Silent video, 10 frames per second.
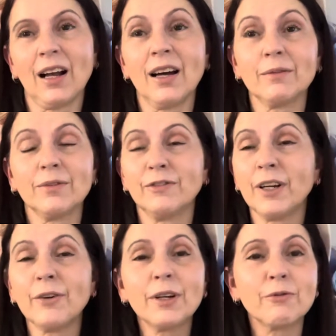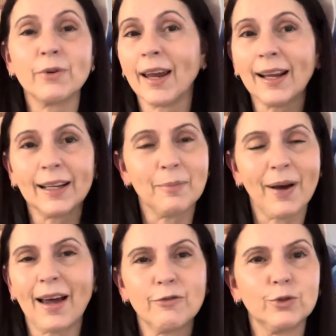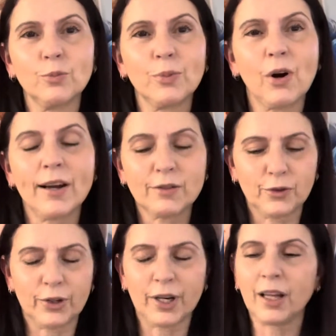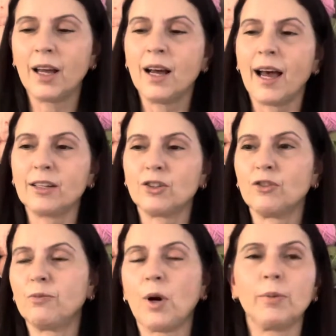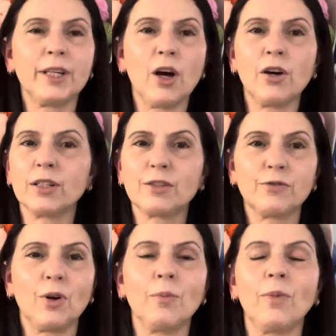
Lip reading: I very rarely pay full price for it. As you've probably noticed from